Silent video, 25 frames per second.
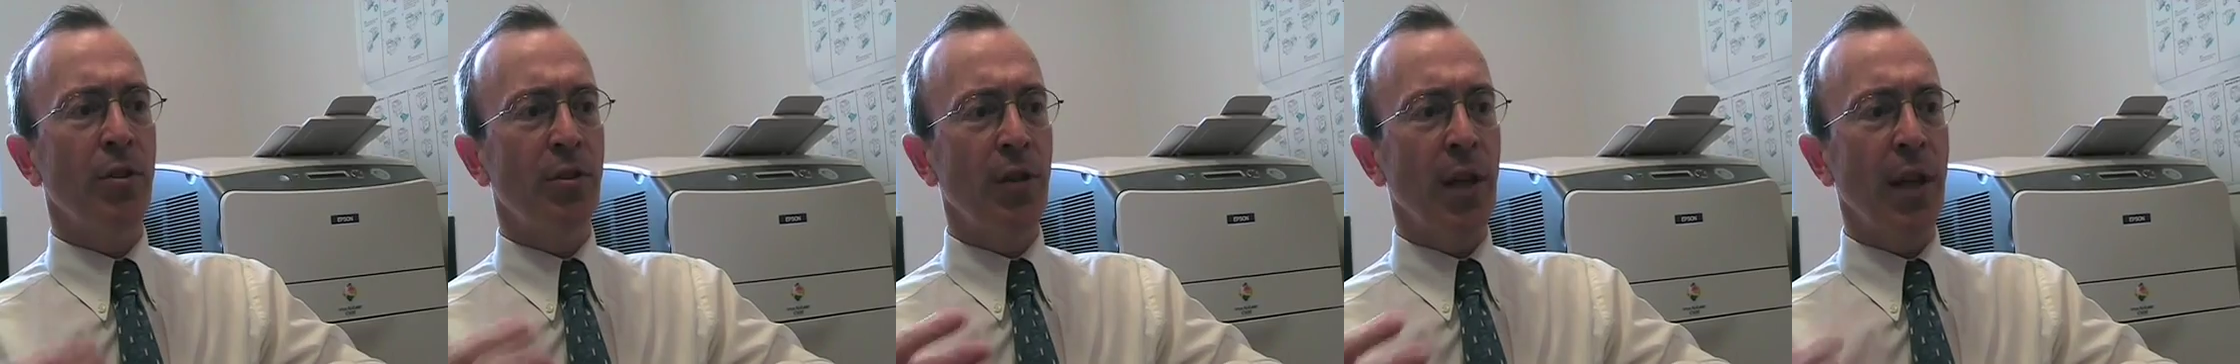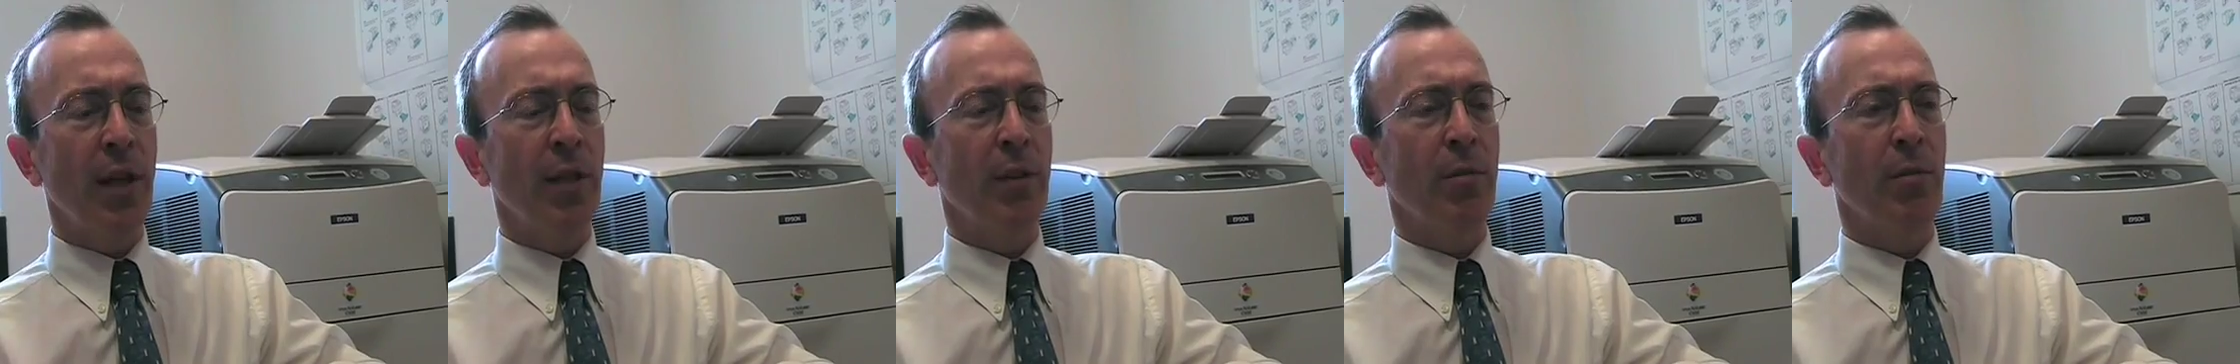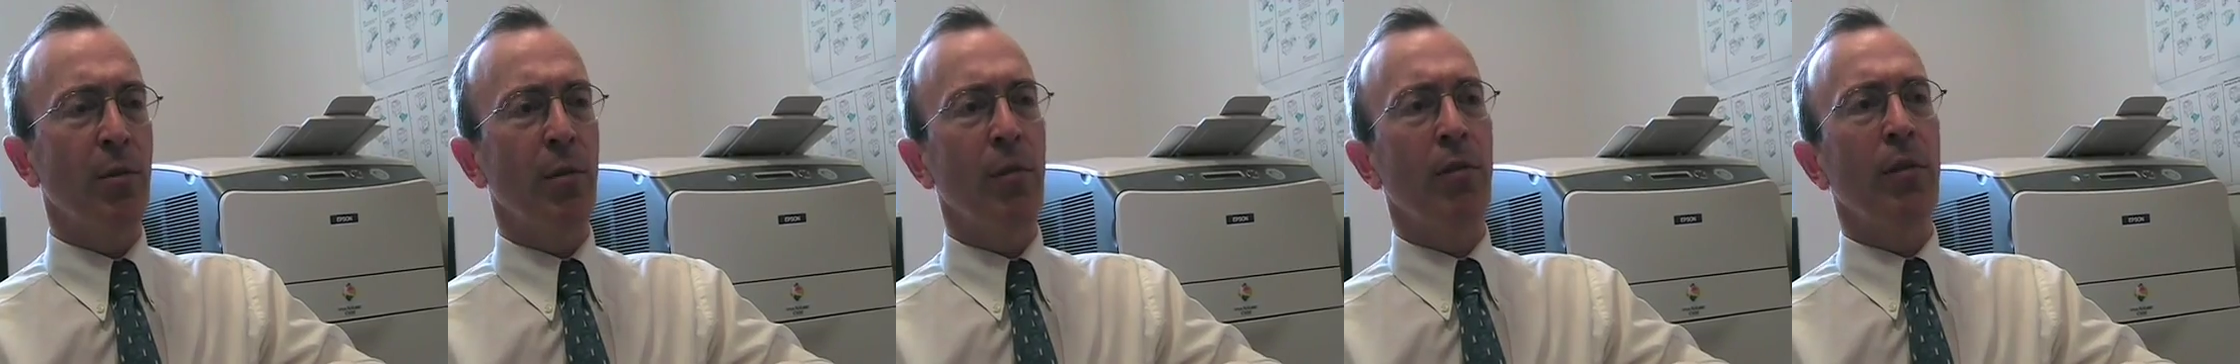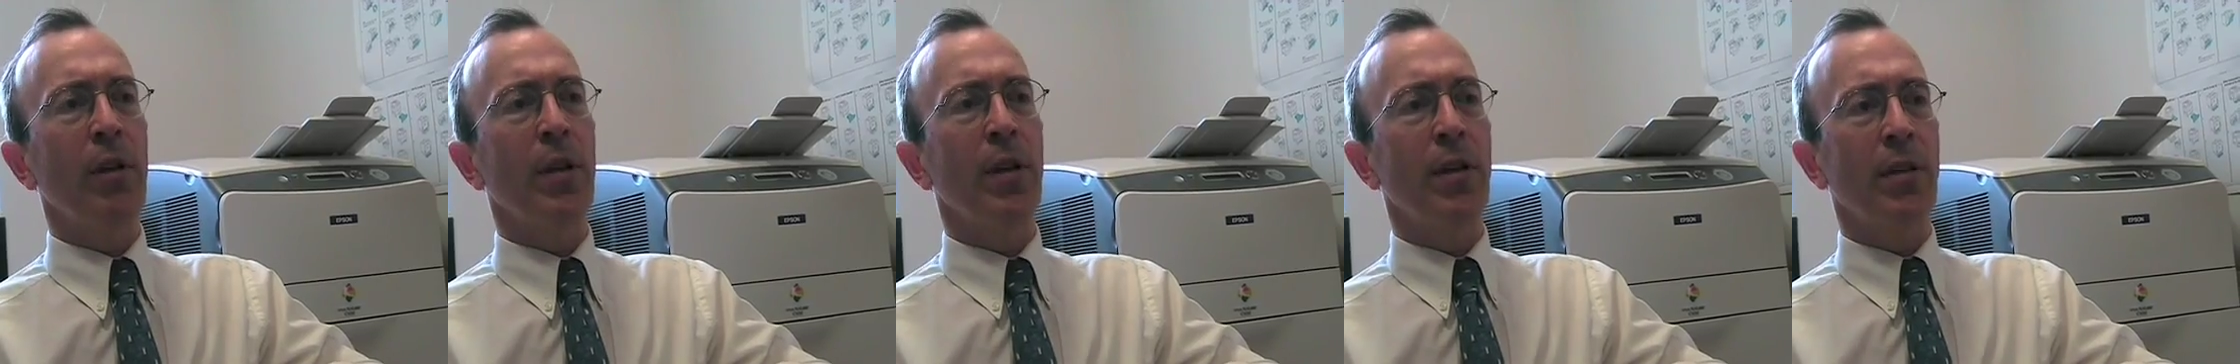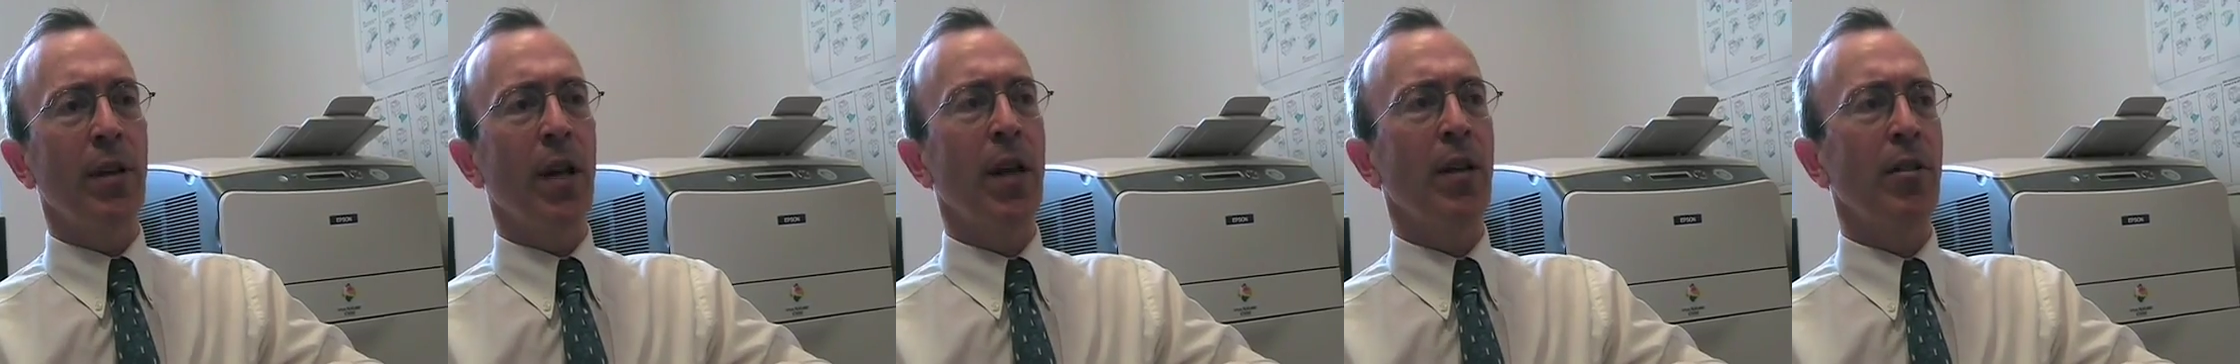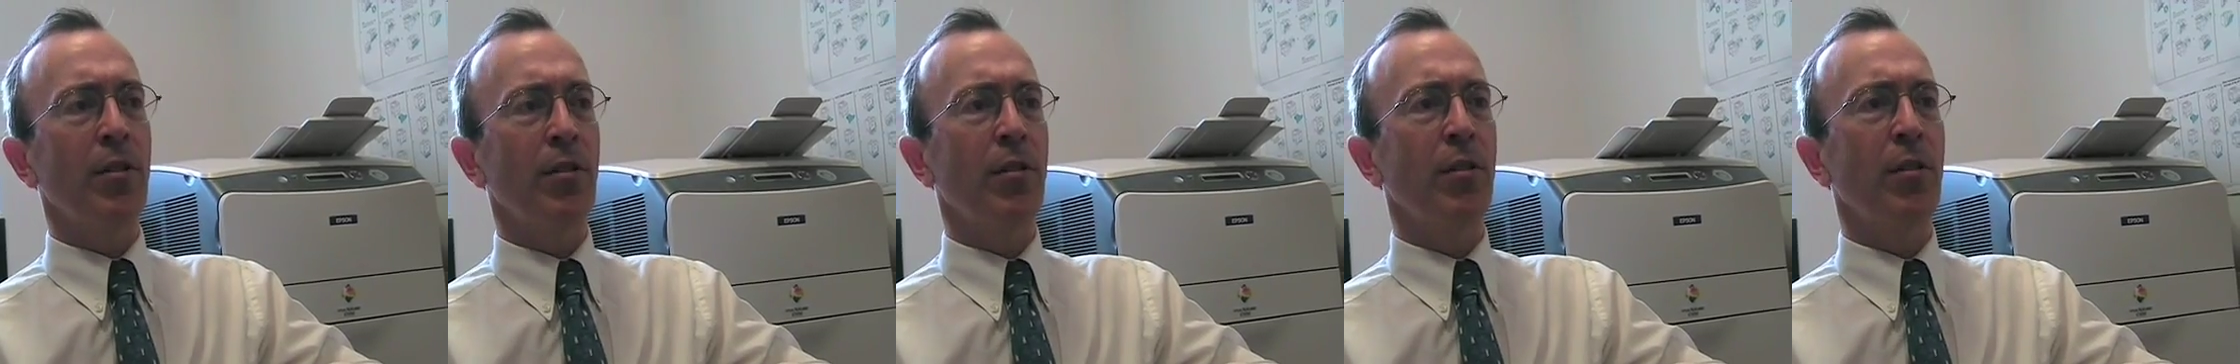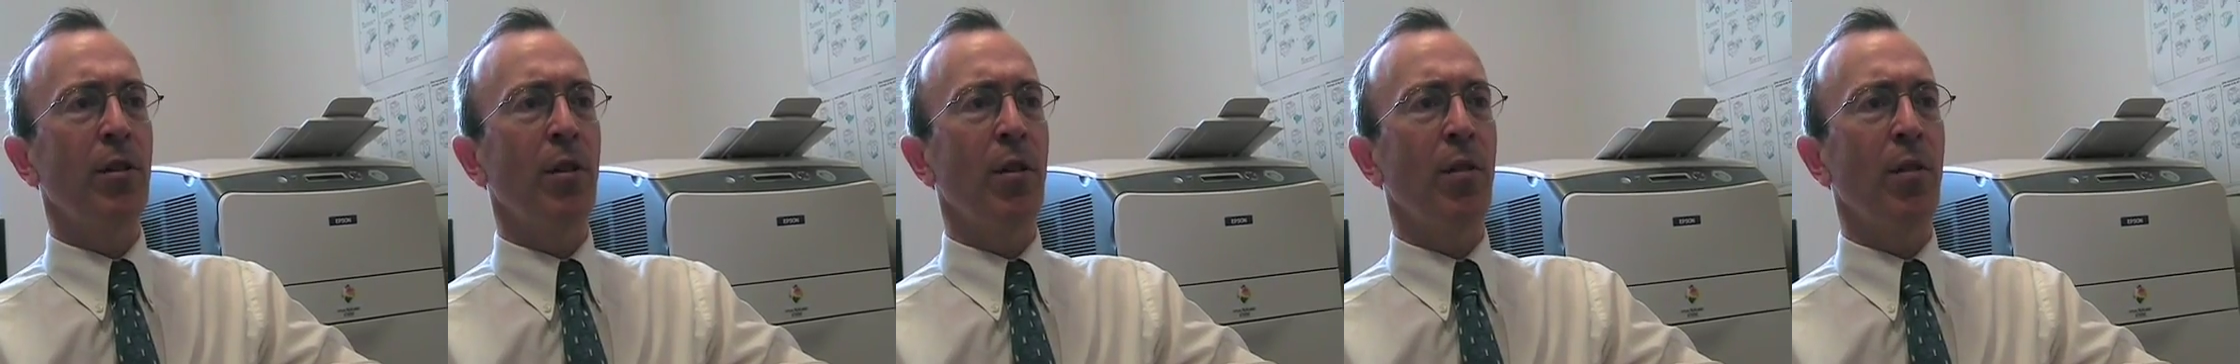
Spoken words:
sexual orientation